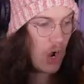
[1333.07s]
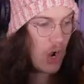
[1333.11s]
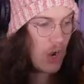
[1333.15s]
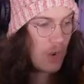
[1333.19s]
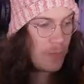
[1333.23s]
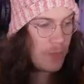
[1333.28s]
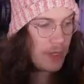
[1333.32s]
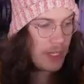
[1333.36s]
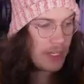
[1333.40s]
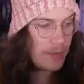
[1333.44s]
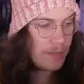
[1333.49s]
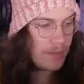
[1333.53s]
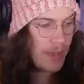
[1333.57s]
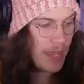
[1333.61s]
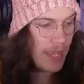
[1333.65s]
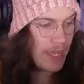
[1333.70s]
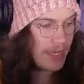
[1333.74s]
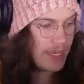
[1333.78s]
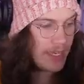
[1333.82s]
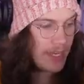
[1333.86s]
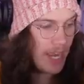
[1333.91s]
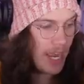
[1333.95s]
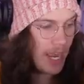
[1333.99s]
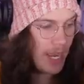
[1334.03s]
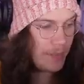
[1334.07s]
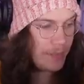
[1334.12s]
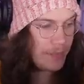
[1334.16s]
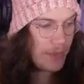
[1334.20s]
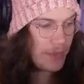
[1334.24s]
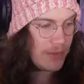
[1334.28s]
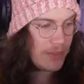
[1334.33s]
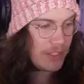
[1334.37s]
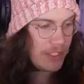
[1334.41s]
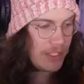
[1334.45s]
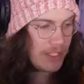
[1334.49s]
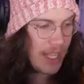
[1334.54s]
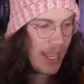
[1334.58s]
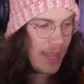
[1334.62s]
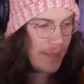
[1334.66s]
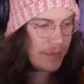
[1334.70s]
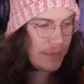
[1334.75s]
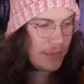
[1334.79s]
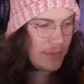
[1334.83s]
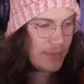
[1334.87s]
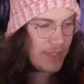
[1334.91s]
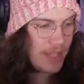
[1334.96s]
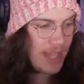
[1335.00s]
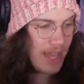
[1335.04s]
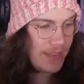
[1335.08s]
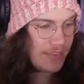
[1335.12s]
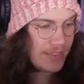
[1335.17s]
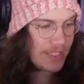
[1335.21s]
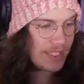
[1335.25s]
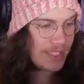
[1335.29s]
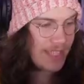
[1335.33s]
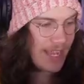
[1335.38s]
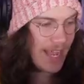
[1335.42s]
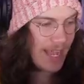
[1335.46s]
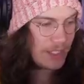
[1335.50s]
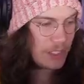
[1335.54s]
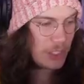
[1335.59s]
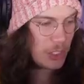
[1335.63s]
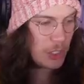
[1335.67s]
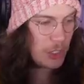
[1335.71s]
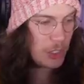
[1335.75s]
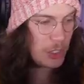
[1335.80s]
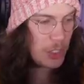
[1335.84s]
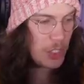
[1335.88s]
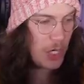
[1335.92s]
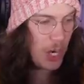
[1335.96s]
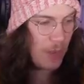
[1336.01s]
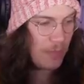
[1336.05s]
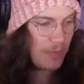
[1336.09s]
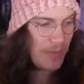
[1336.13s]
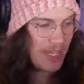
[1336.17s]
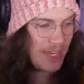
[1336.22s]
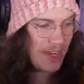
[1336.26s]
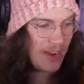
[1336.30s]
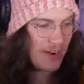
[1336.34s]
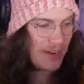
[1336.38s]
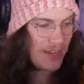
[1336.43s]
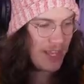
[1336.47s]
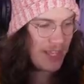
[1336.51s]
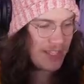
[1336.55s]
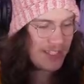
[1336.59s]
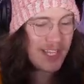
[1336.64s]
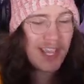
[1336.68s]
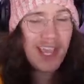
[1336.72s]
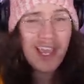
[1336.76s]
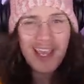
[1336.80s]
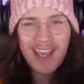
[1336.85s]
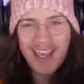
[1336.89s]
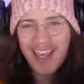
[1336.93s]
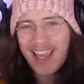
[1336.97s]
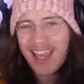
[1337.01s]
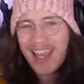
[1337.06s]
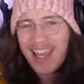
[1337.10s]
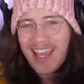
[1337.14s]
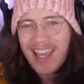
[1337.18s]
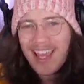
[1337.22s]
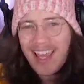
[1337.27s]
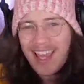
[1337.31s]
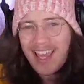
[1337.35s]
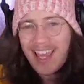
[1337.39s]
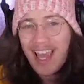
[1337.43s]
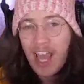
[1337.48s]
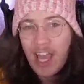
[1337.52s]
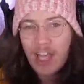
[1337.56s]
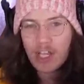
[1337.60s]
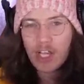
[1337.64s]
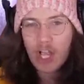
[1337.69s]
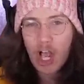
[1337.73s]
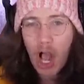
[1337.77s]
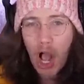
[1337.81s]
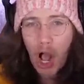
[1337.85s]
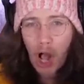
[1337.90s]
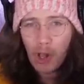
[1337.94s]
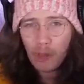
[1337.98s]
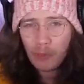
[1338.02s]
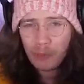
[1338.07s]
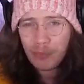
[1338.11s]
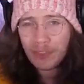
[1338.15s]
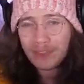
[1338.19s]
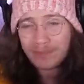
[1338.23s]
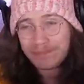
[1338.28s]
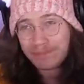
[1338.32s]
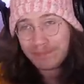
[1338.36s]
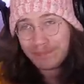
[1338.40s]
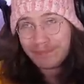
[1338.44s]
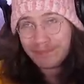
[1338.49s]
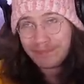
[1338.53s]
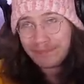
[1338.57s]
I hope we can make it up those steps without the statue chomping on us. Gulp.